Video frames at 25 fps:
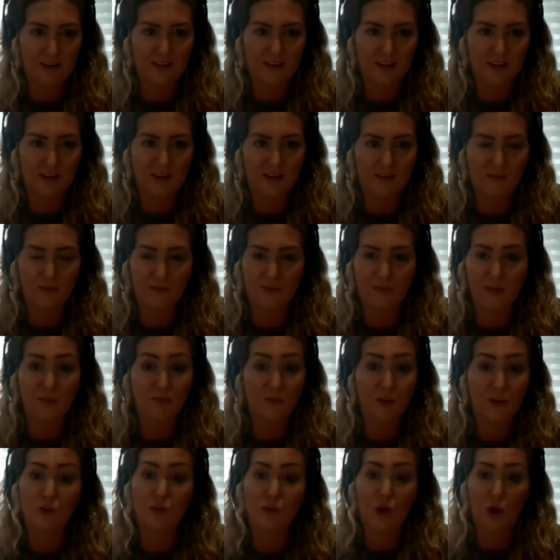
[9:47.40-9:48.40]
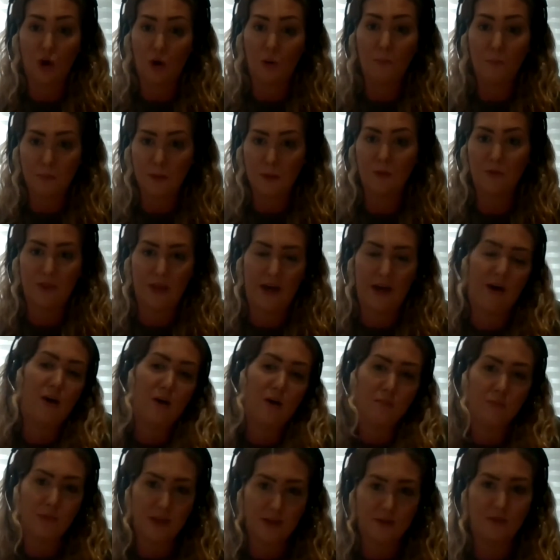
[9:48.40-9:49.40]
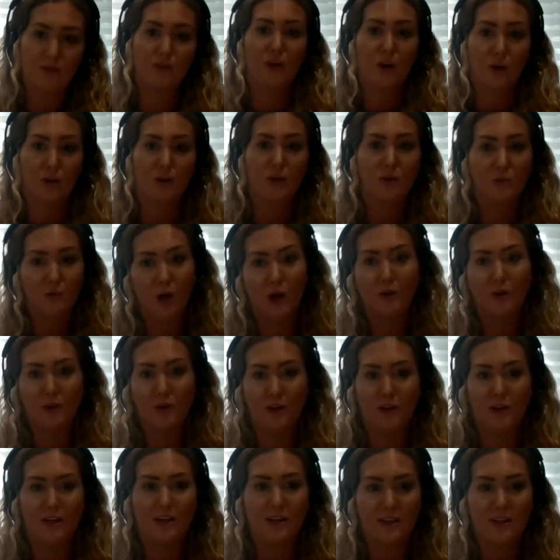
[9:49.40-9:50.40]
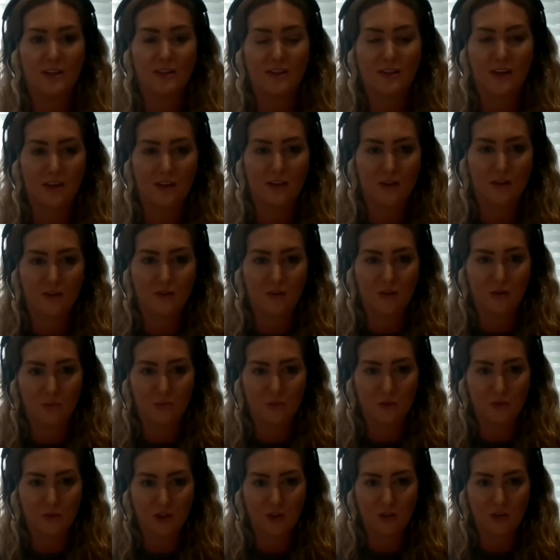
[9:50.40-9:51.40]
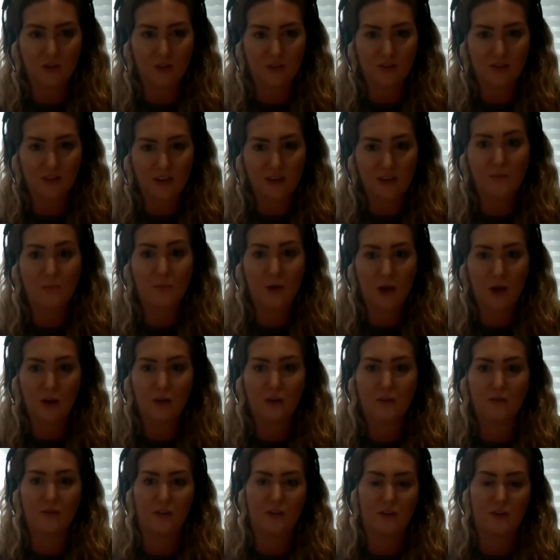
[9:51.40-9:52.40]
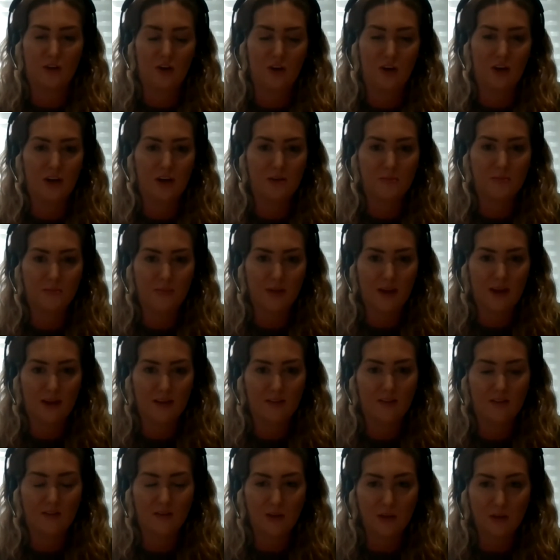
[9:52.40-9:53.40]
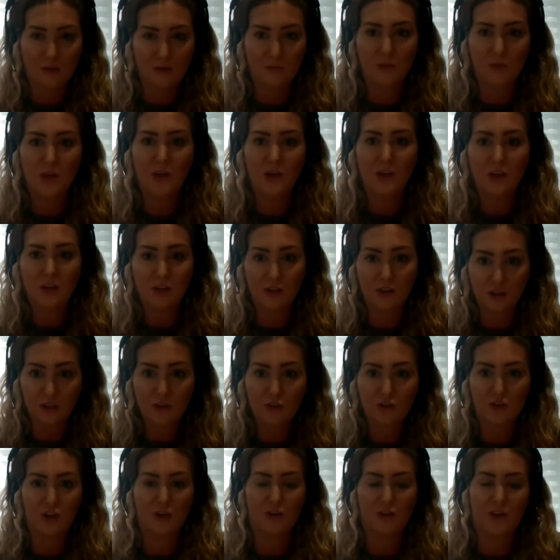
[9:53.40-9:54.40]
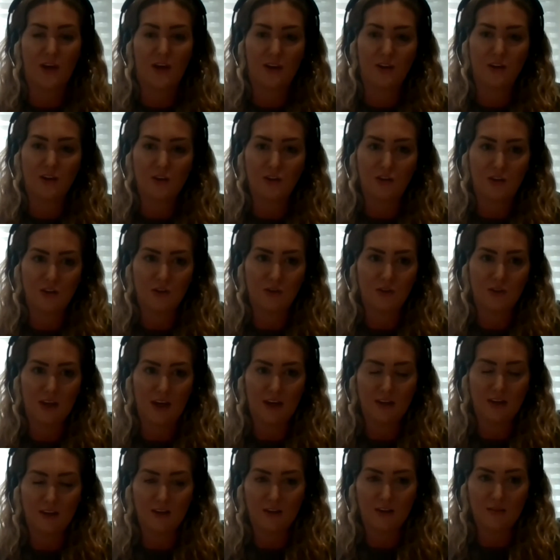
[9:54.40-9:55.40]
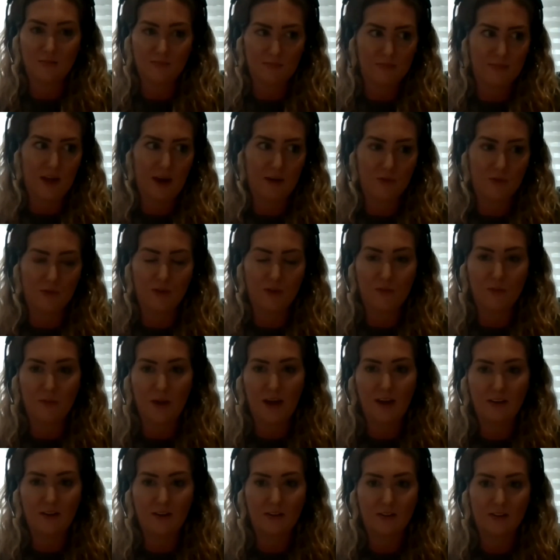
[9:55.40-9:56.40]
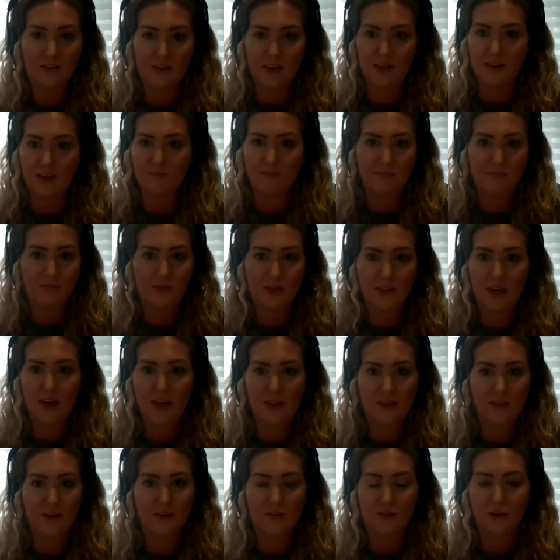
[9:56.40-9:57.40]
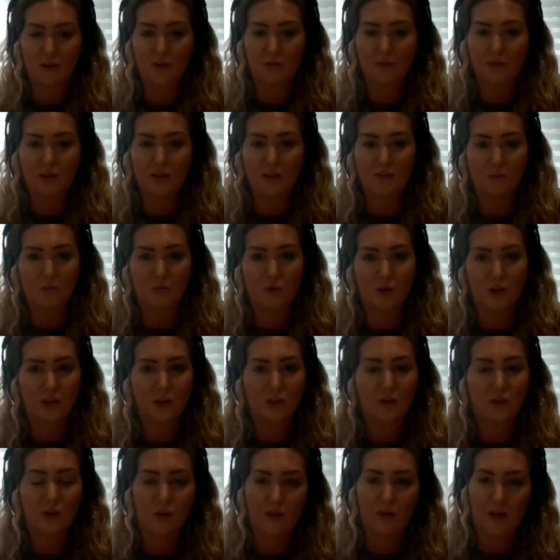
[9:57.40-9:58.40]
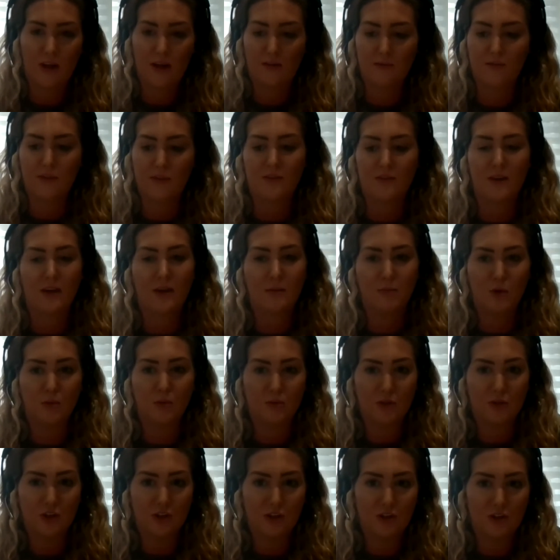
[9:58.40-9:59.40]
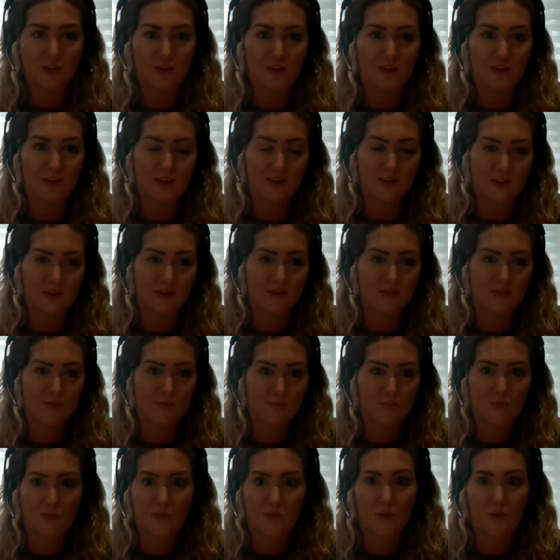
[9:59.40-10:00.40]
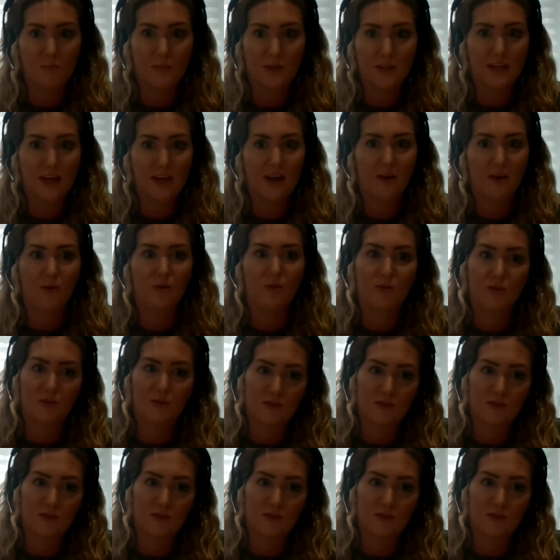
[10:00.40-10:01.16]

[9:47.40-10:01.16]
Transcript: And if, if you can't build that up, then no, you aren't likely to get those opportunities. But over time, as you do show that and you do gain that respect, then yeah, there's no reason why you can't have the same opportunities as somebody else.